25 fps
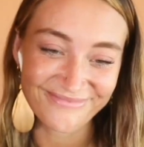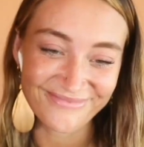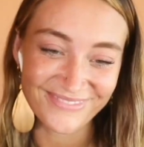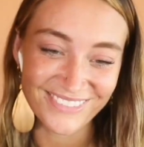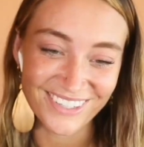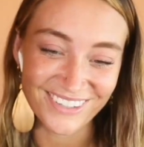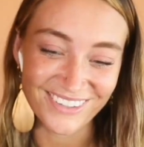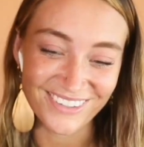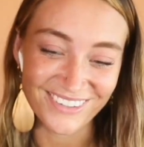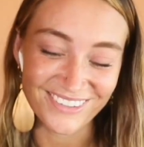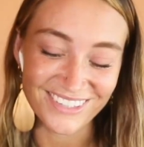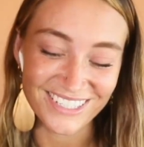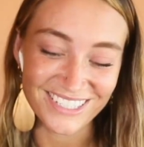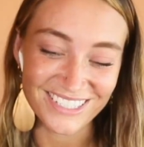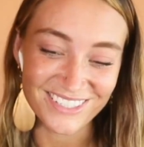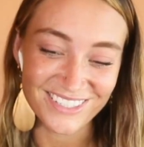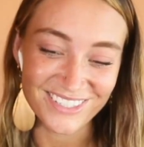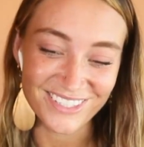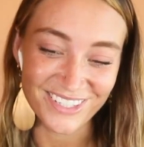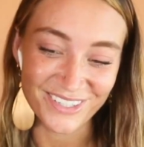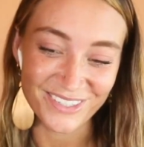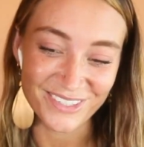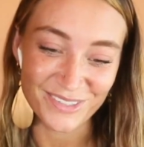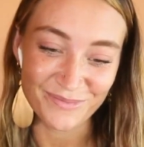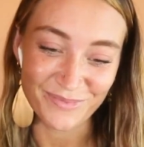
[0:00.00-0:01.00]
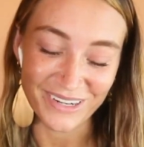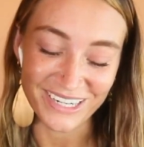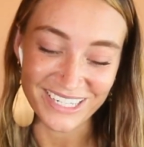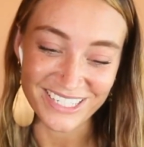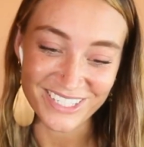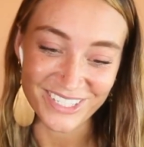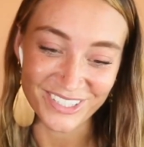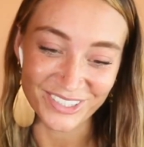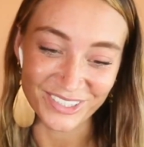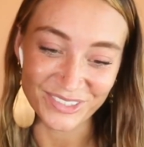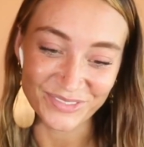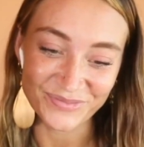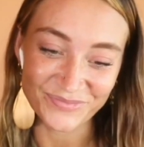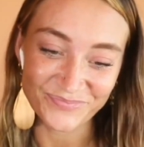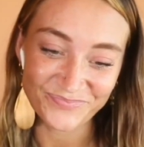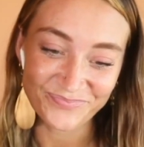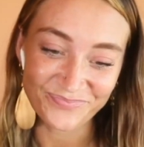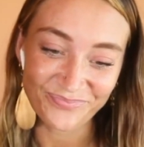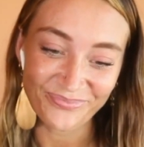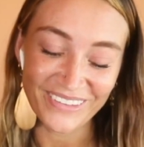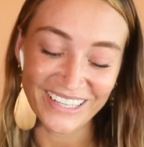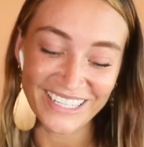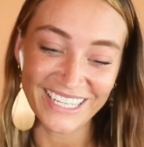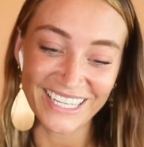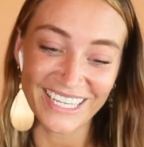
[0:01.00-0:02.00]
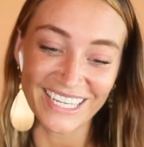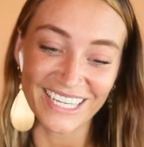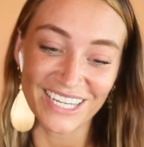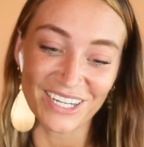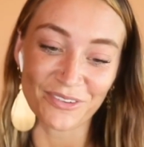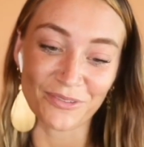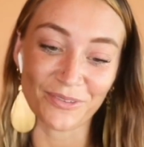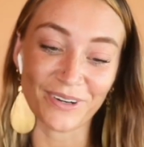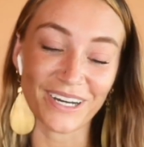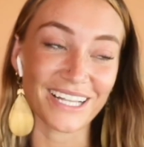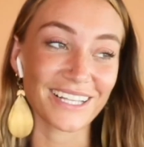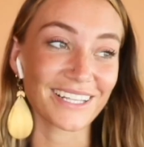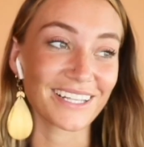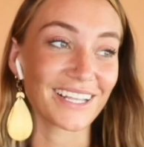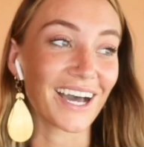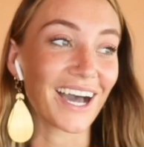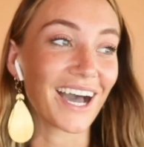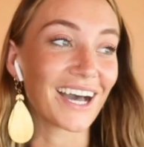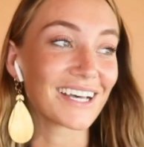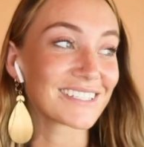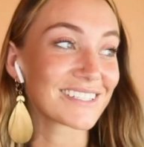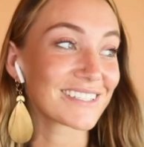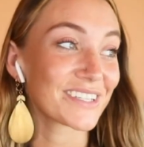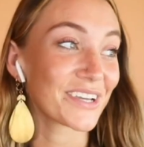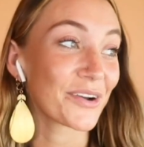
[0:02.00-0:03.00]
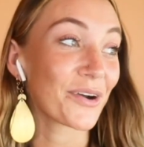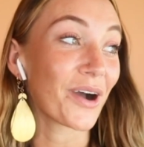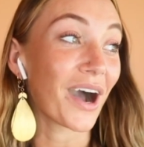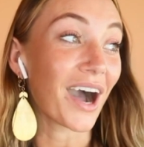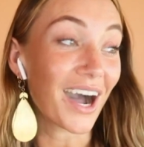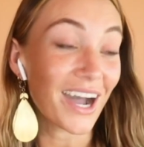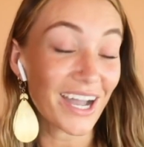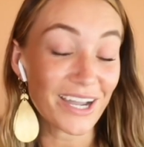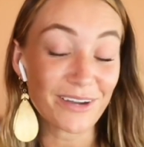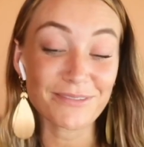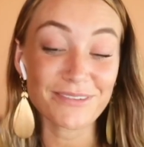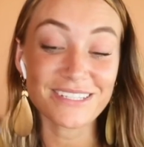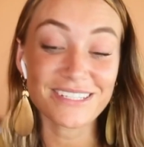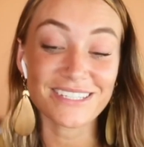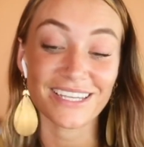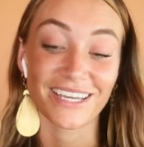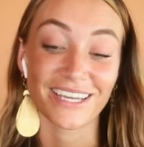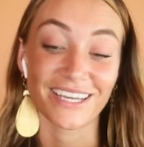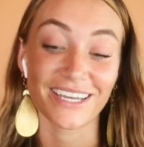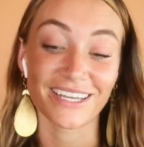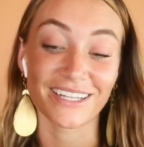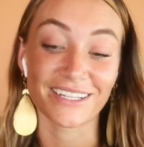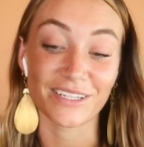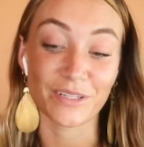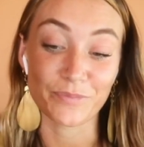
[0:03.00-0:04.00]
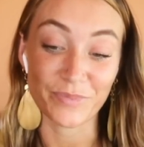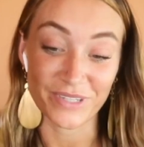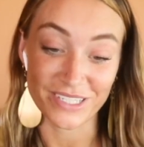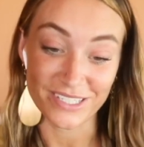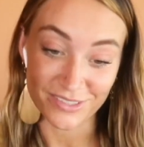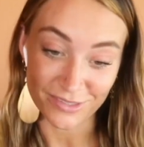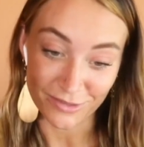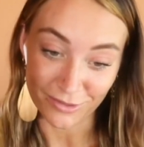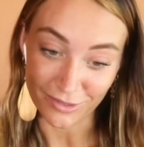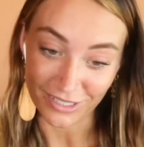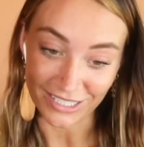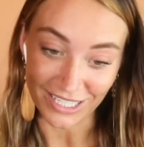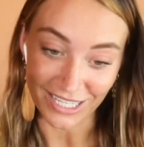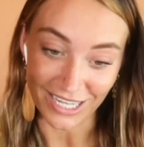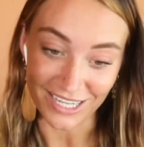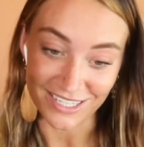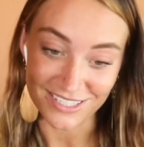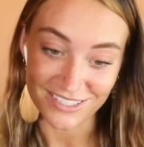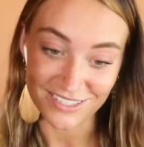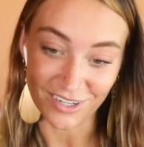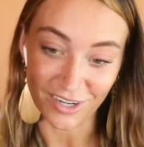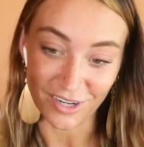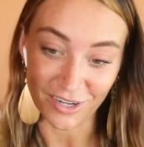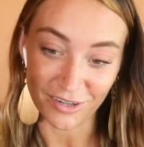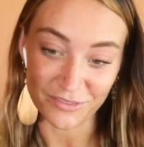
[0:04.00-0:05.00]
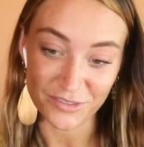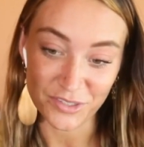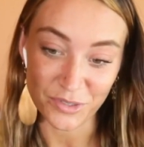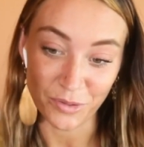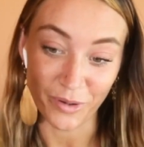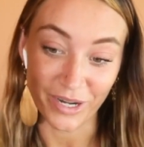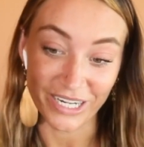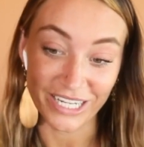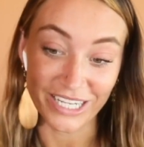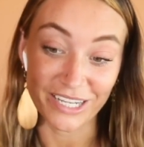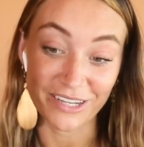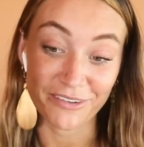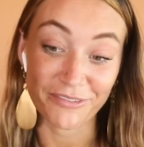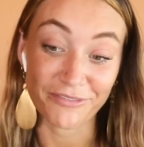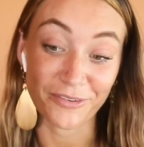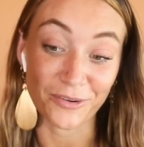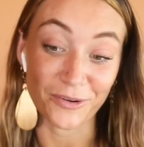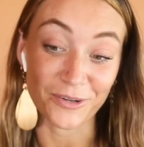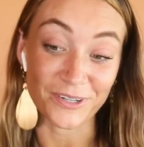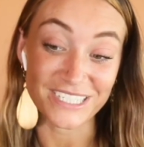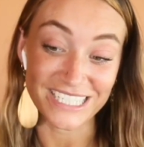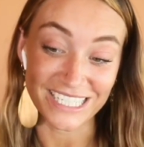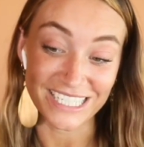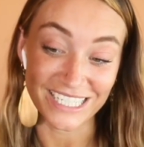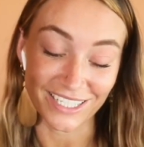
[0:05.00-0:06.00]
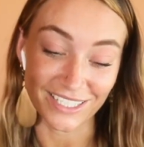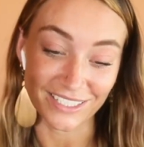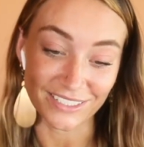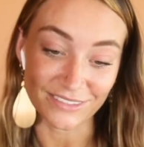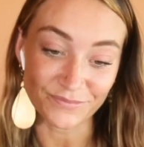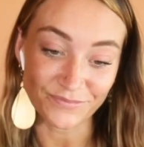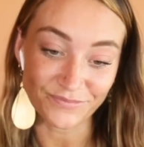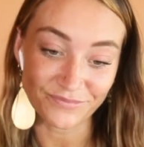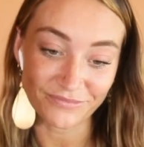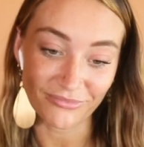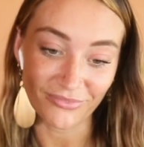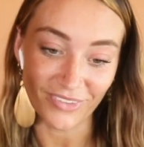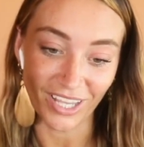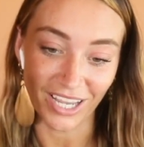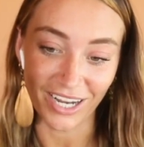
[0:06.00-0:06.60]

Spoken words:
Oh, that's so special. Well, so I was in the B School class of 2014.